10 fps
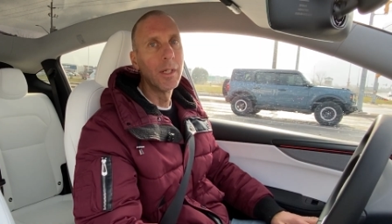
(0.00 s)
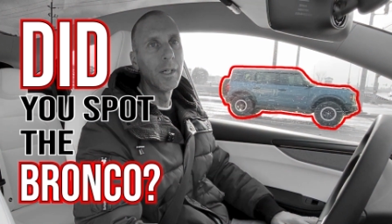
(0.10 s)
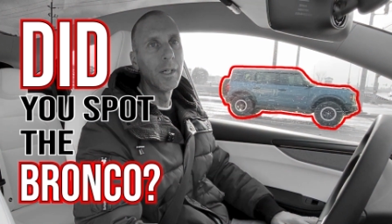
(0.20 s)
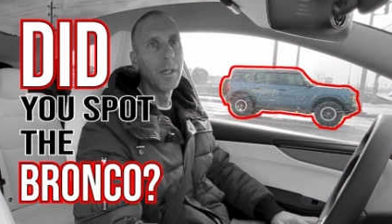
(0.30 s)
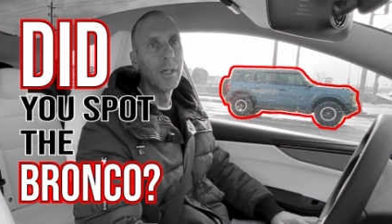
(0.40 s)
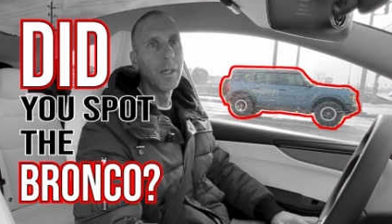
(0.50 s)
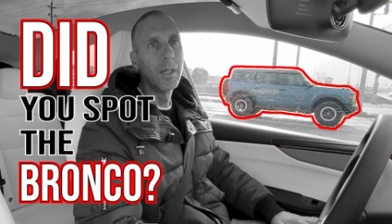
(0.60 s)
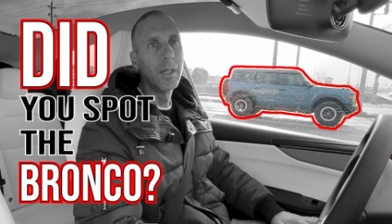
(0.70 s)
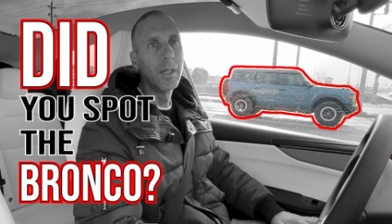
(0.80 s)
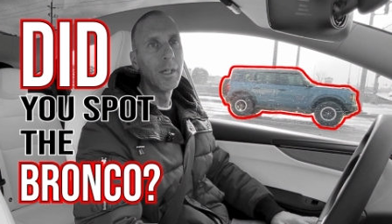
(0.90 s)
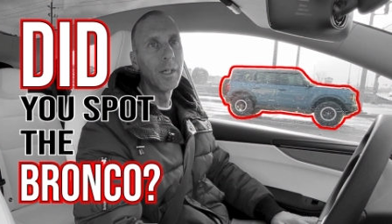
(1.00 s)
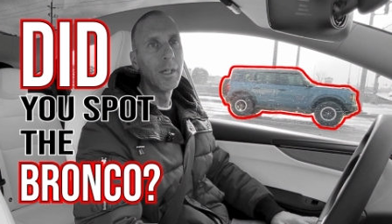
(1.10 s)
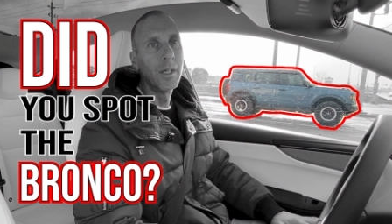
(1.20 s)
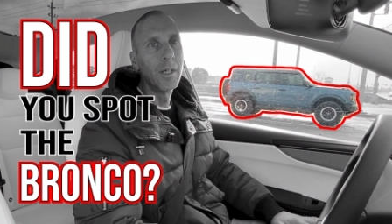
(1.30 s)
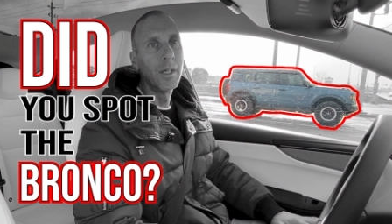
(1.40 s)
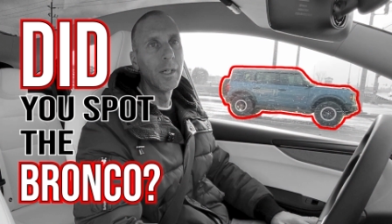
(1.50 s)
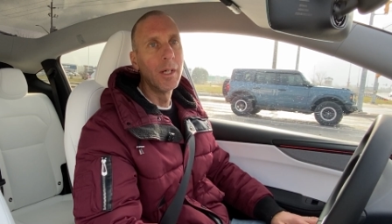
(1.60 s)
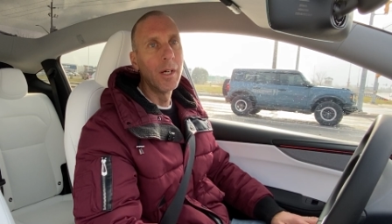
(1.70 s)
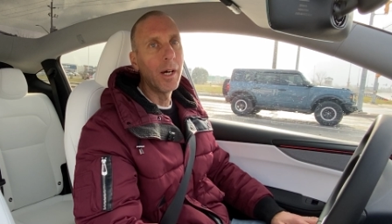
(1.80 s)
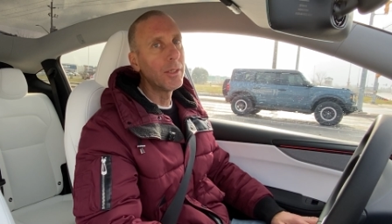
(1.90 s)

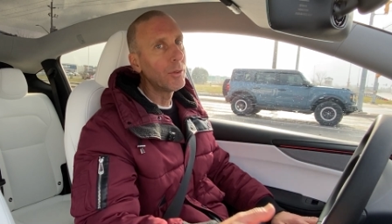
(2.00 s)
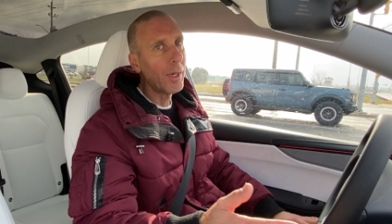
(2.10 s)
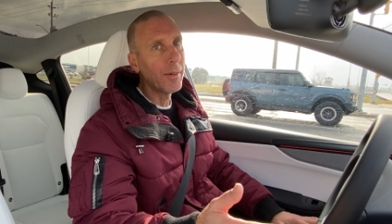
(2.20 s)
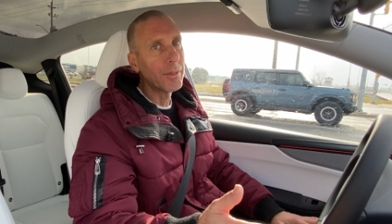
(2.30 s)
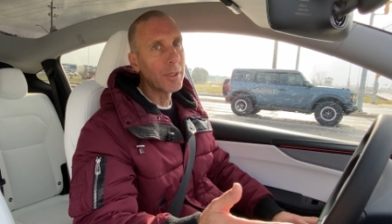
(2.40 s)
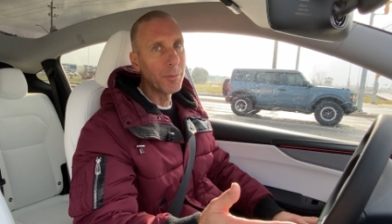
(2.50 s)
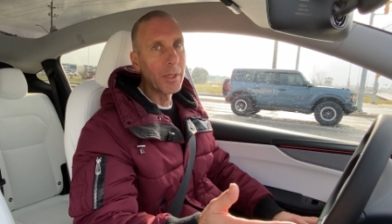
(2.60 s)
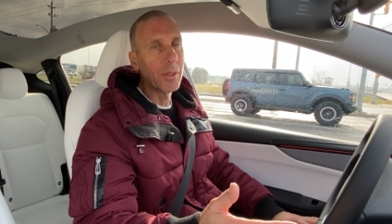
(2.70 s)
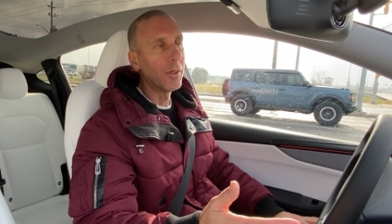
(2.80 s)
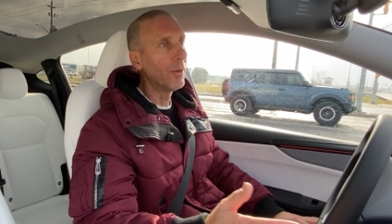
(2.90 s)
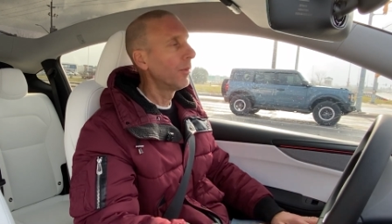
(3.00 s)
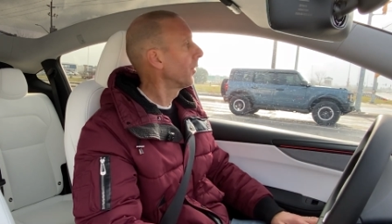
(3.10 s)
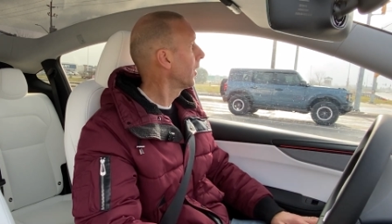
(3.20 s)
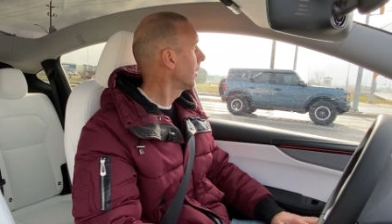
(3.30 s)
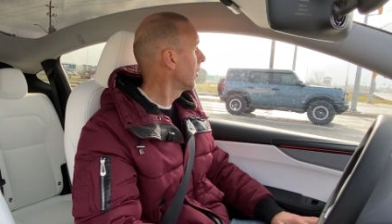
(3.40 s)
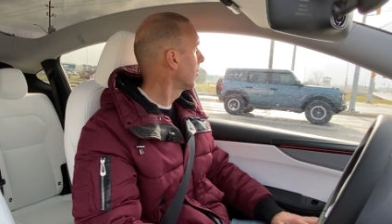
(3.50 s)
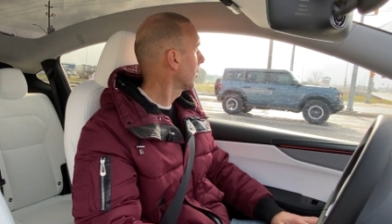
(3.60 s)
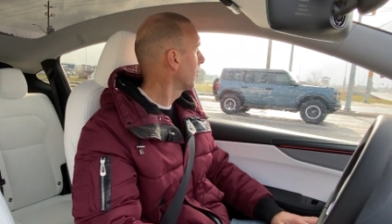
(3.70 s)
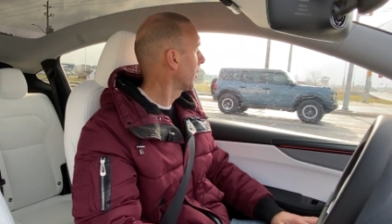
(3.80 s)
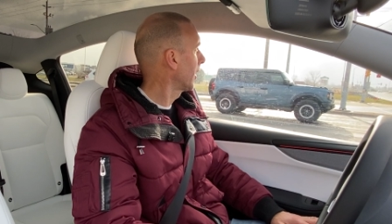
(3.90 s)
I do have to admit though, that
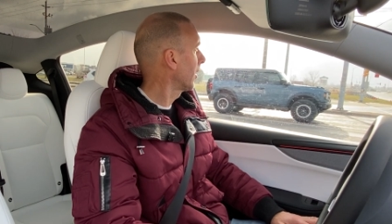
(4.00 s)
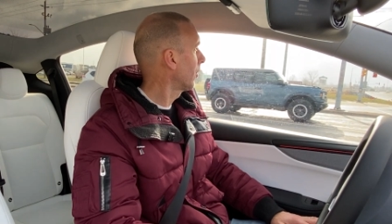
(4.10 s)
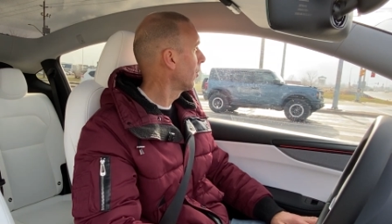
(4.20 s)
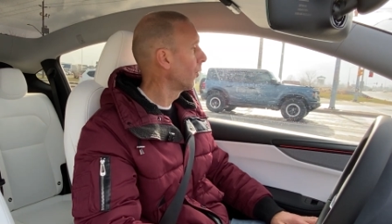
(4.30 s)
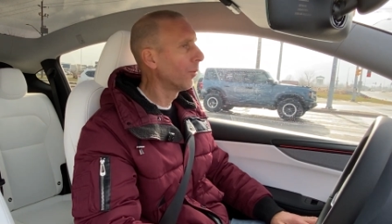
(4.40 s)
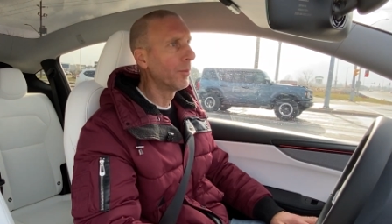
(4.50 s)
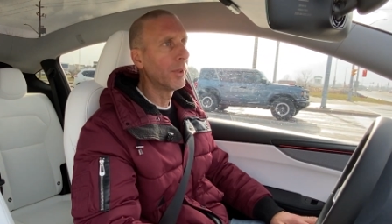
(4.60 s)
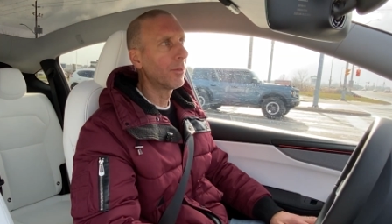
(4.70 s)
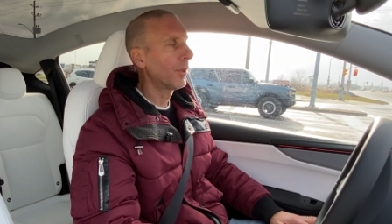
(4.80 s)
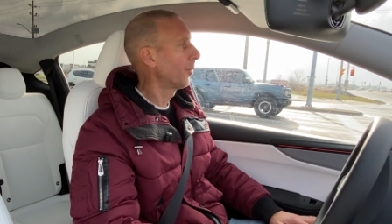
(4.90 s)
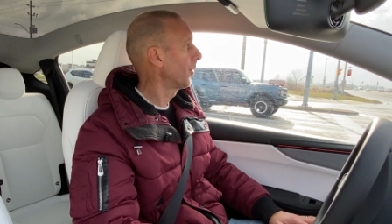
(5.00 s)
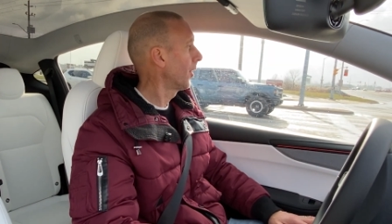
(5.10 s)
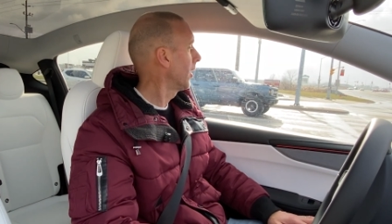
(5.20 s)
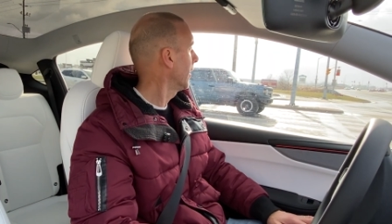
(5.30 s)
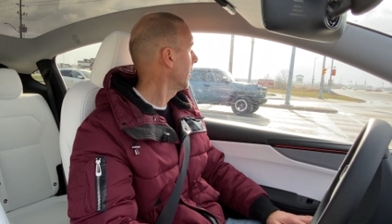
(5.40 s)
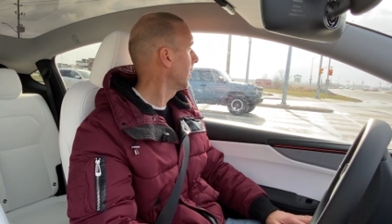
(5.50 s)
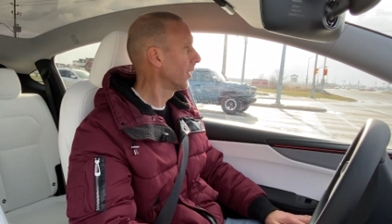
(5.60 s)
usually when I get home from a ride